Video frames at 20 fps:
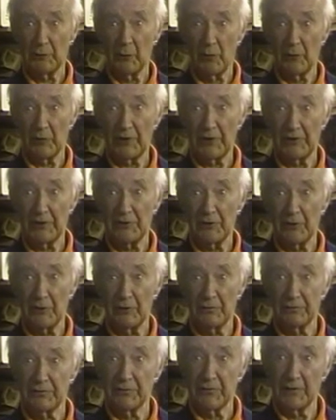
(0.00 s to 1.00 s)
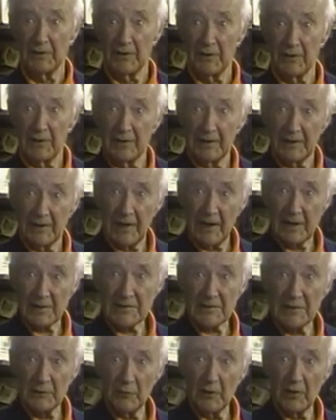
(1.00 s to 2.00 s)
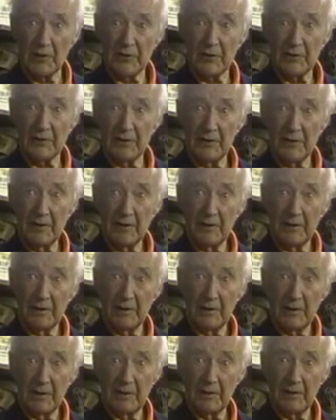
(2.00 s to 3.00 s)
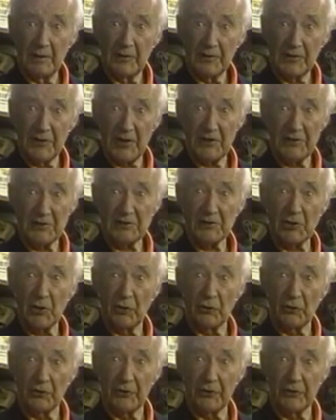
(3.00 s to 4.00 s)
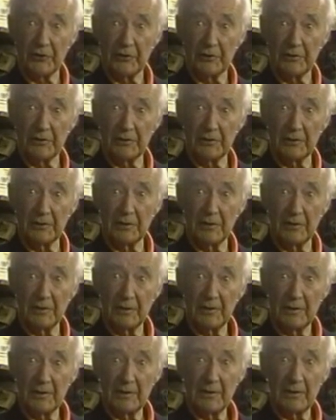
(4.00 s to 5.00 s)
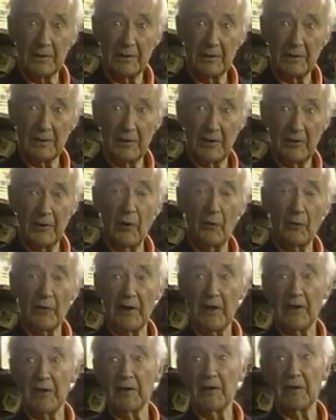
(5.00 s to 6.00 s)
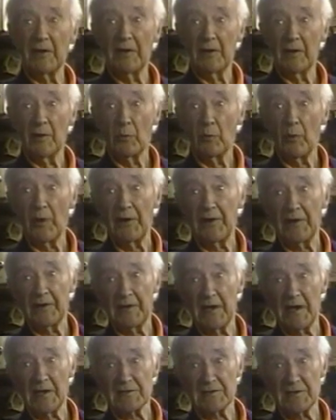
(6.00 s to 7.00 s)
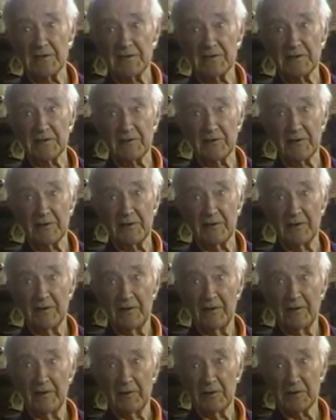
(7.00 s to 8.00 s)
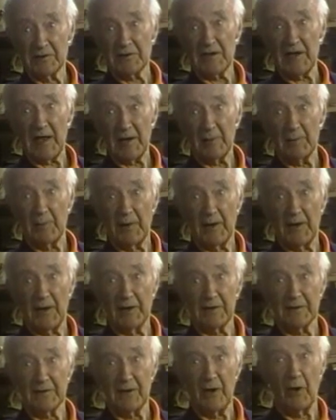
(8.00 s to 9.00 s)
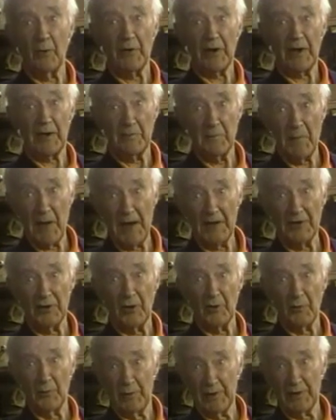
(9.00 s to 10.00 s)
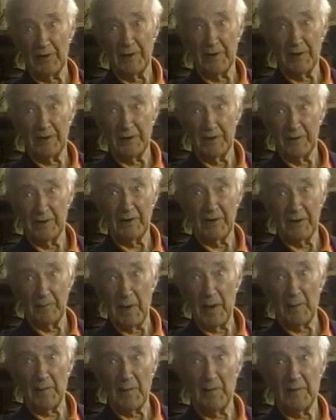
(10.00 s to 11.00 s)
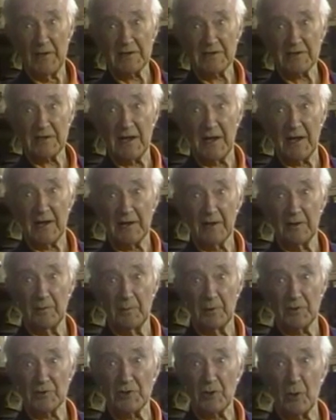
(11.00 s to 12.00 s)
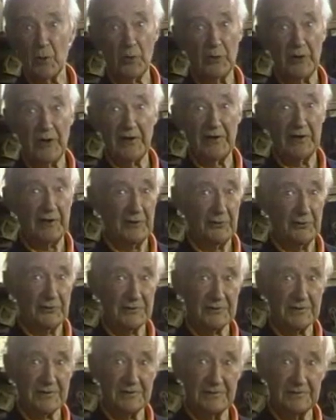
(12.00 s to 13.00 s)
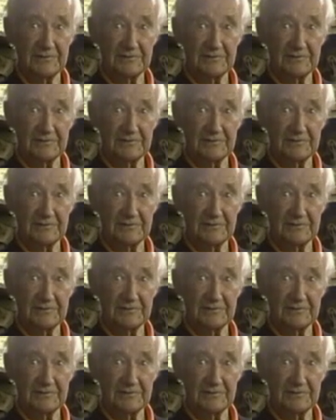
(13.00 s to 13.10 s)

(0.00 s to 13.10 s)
You won't get it off. Cast it where the thread is good. Yes. that okay, right on the end. When it gets into the slack part, yeah. okay, it might not be, a, it might be a bit slack, but so would any nut.